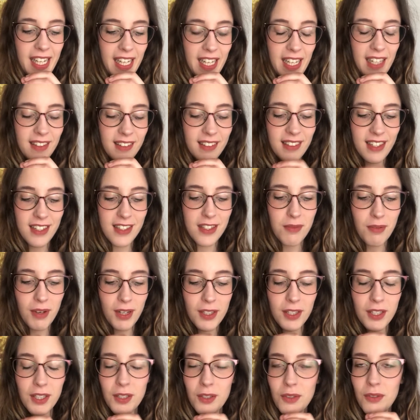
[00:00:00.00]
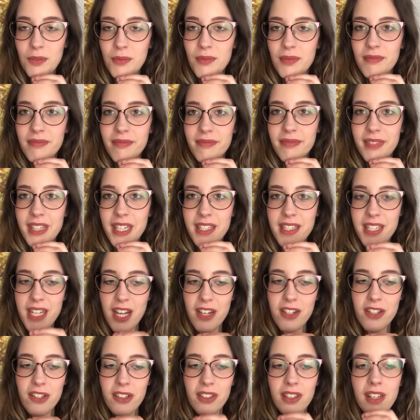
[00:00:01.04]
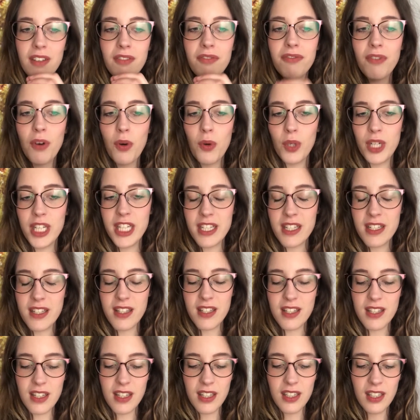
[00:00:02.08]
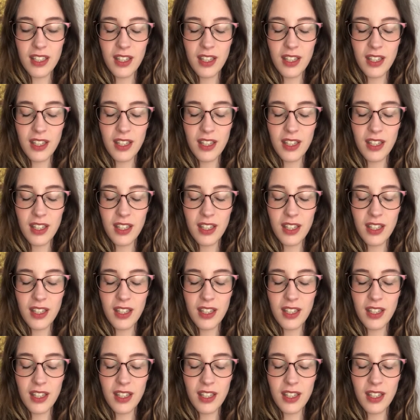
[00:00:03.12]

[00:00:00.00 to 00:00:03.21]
and that's why you intentionally focus